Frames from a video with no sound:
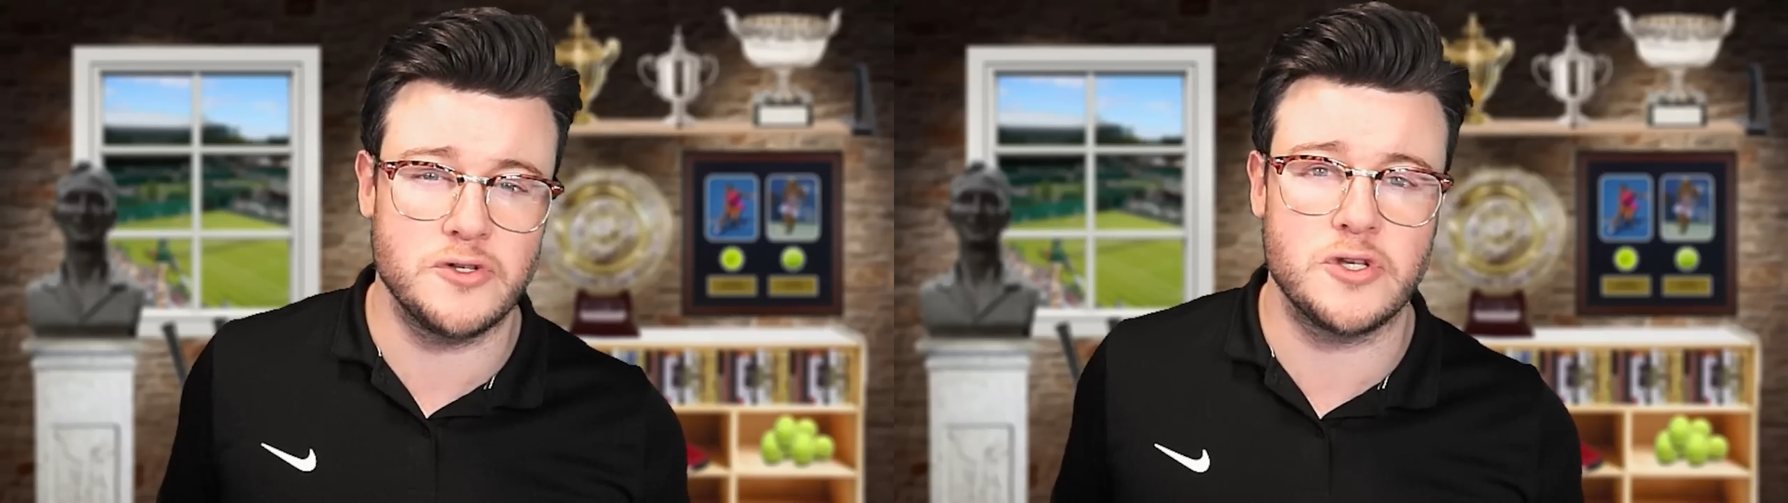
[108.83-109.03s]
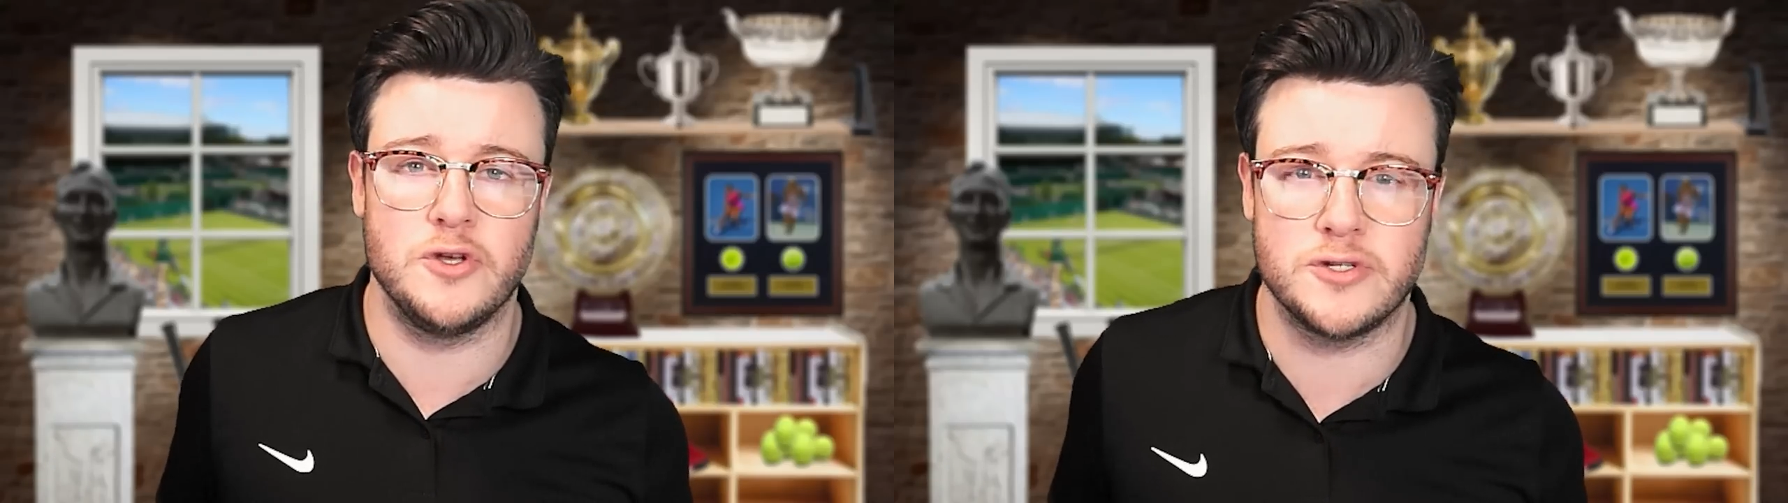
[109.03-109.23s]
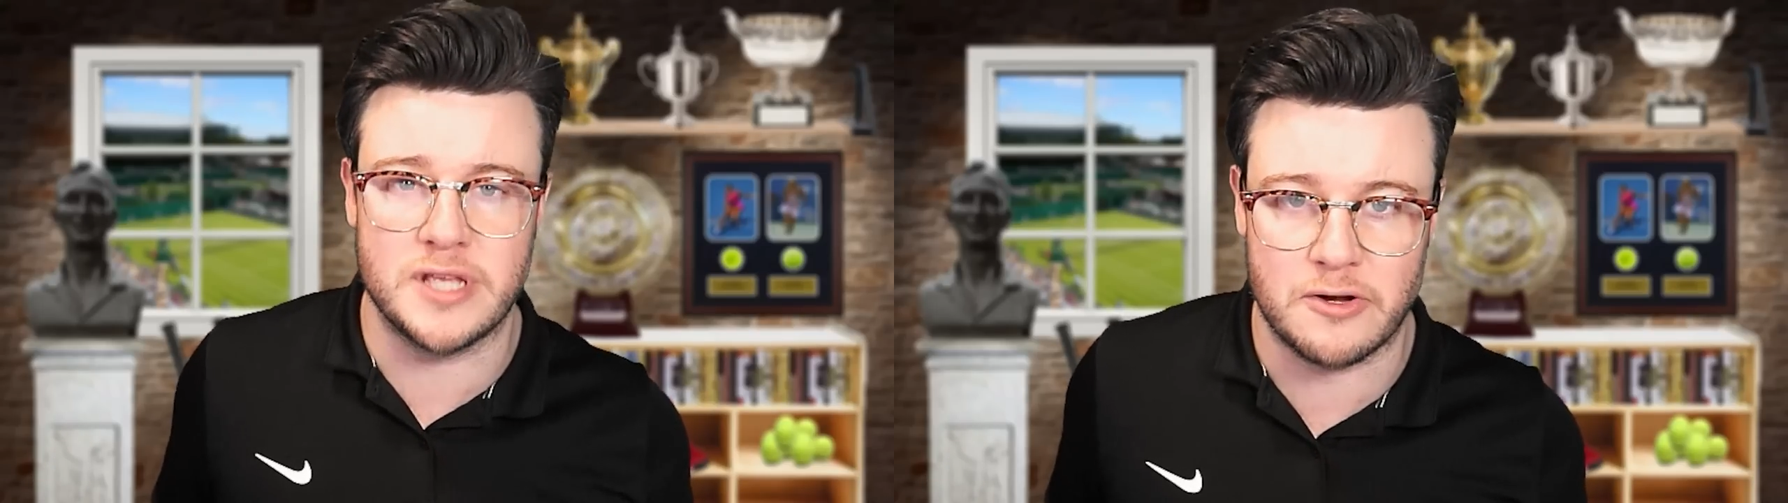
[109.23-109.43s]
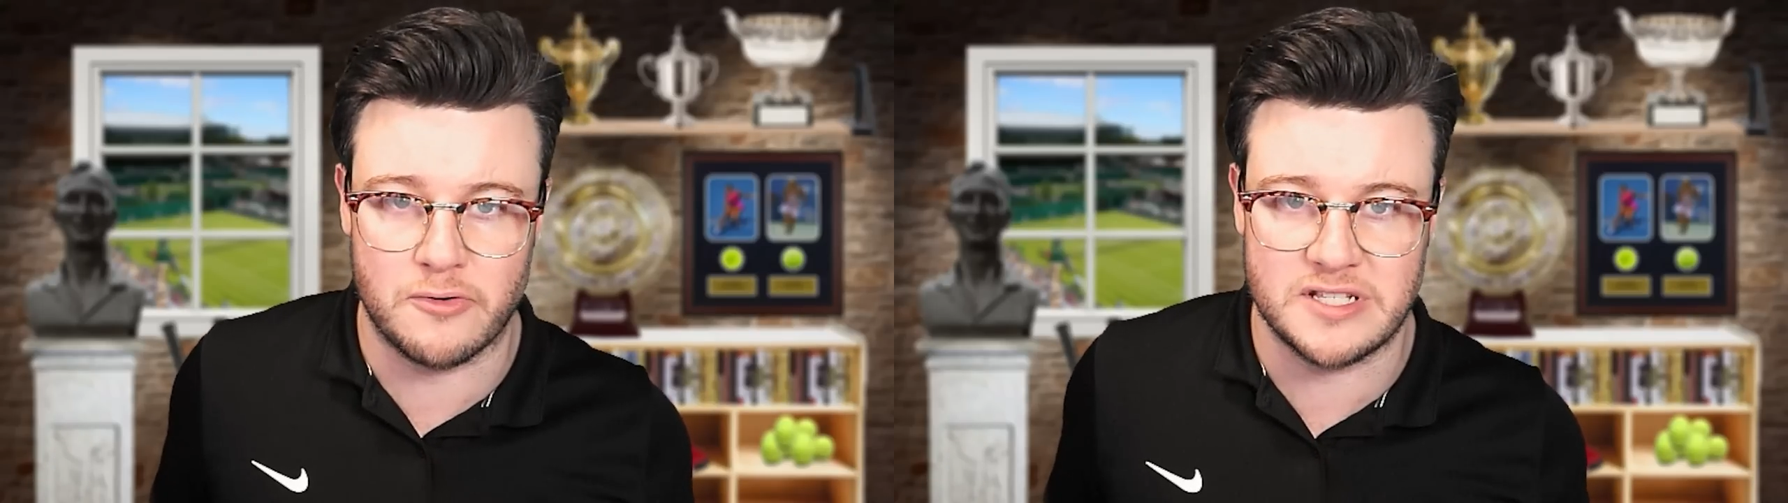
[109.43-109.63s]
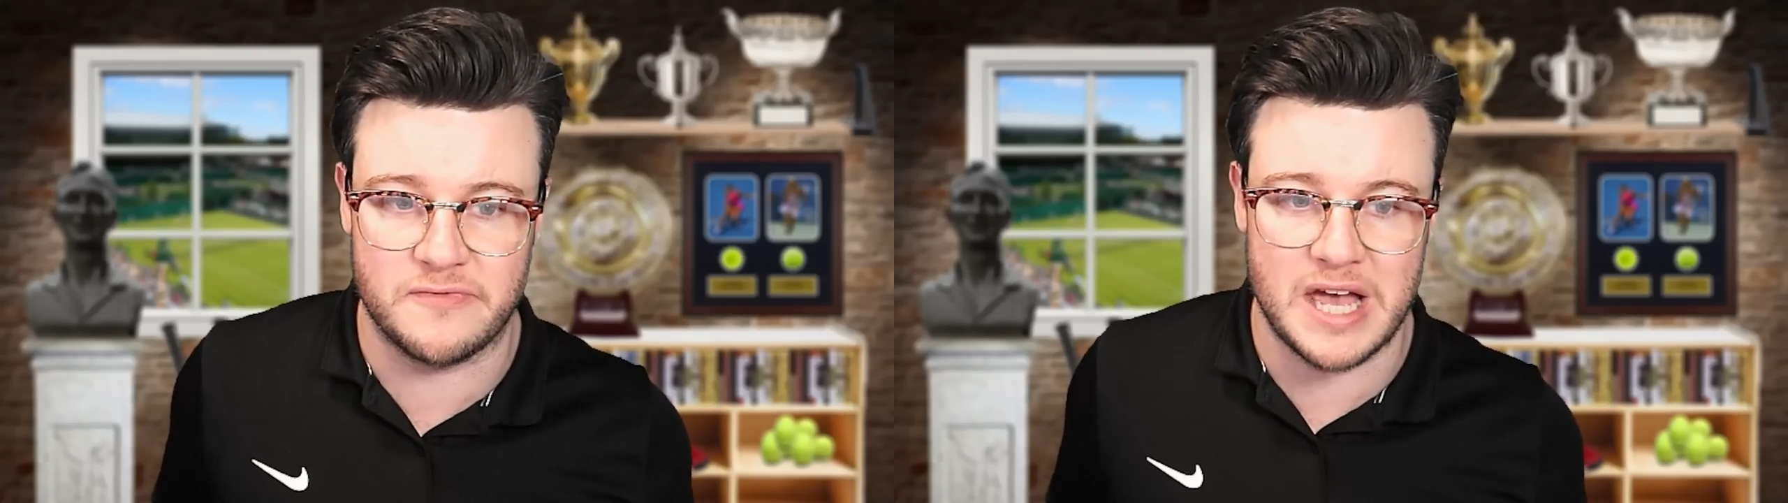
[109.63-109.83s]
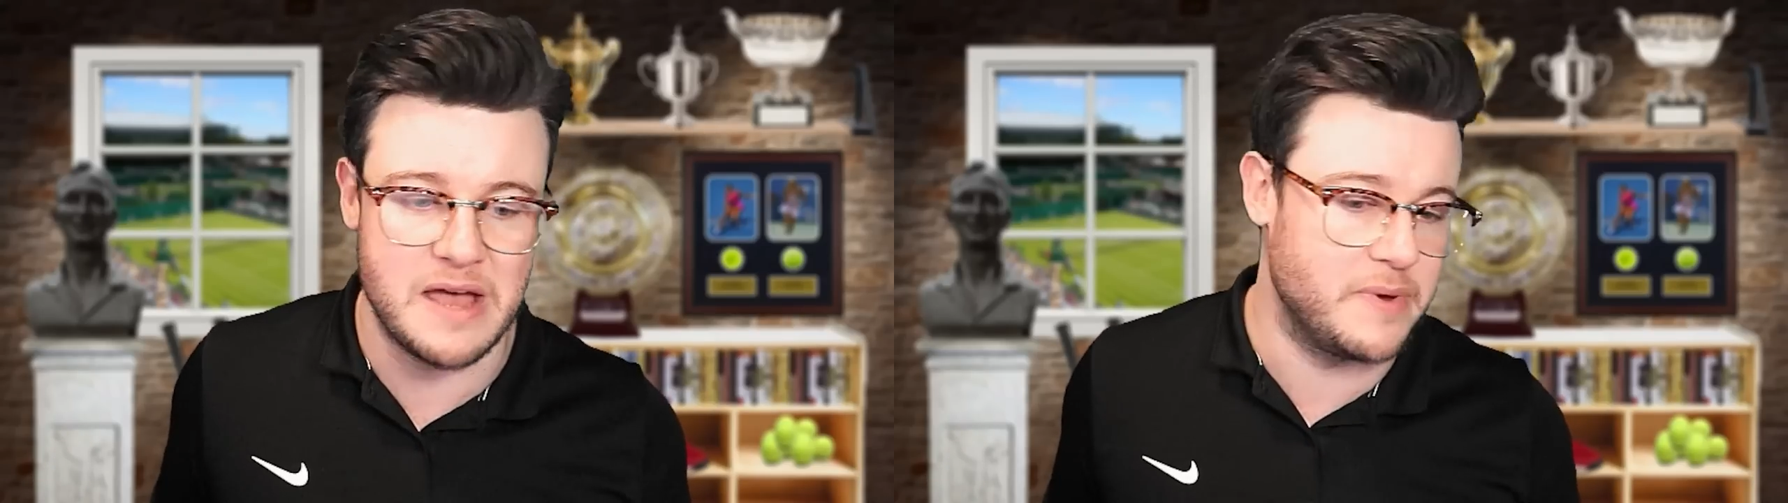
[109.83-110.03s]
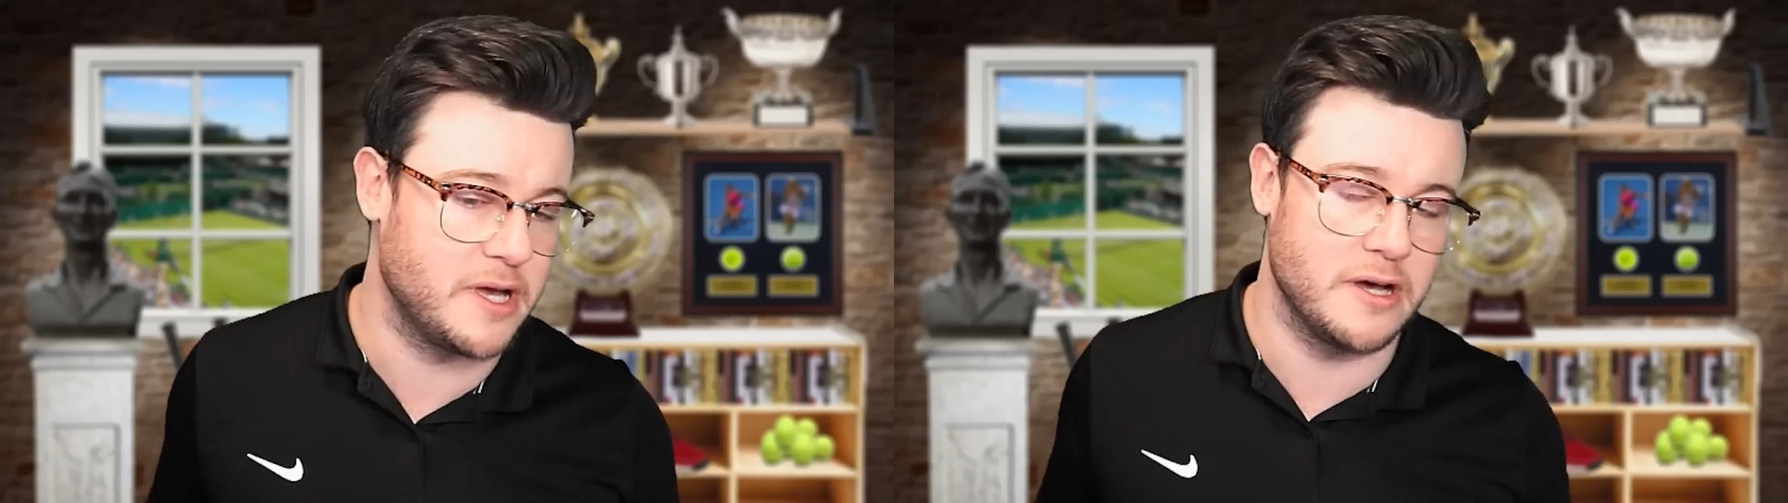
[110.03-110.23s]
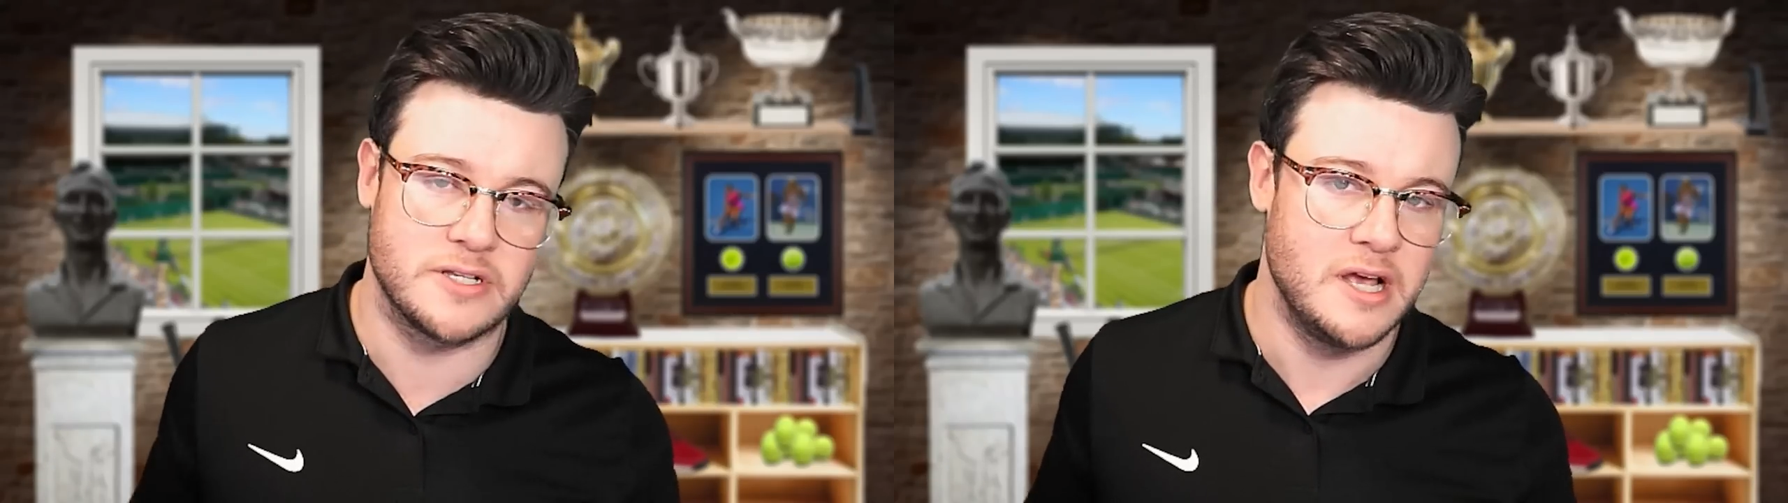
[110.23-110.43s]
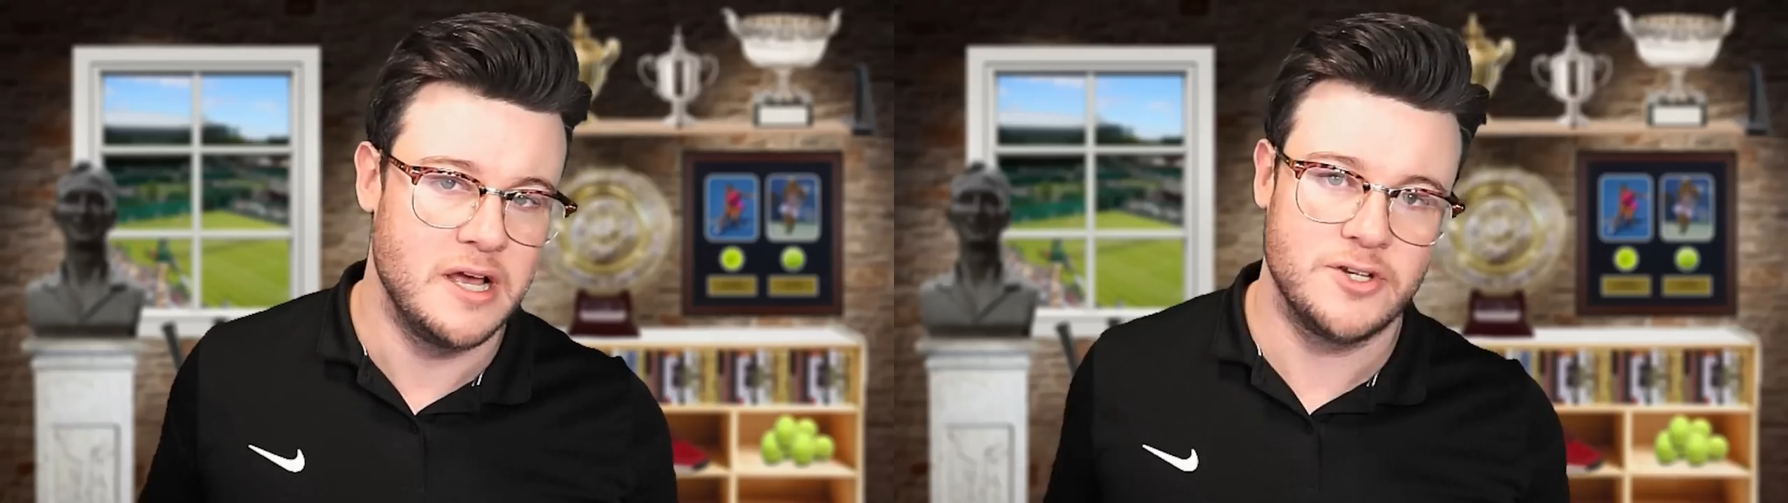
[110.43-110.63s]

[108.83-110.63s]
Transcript: also use that aggressive game because